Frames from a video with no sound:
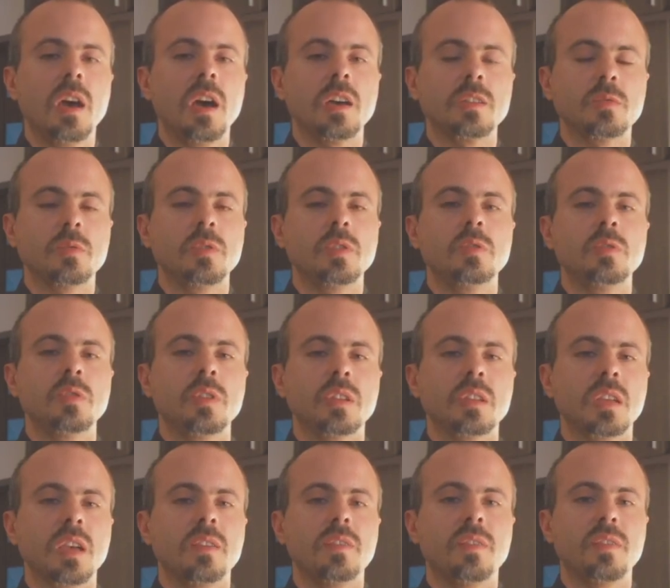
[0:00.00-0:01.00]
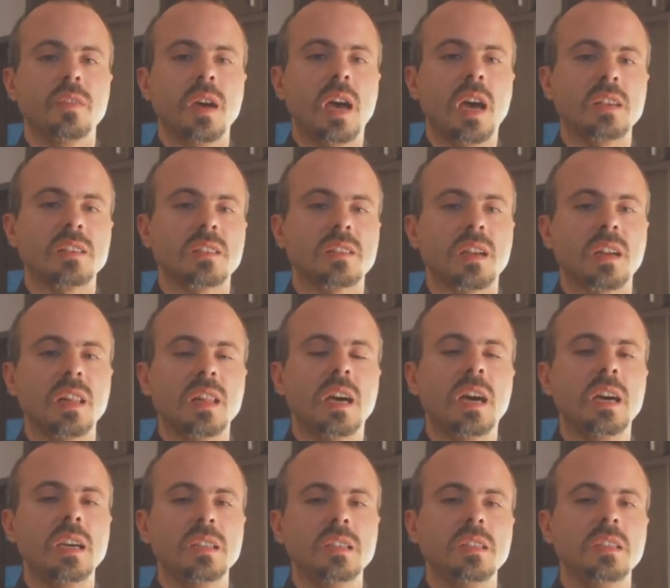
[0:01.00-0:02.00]
as we do not have astral
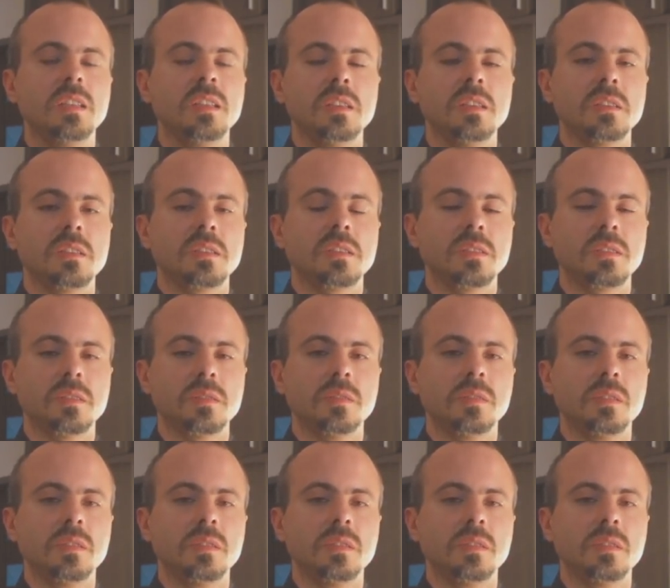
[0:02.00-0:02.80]
ideas,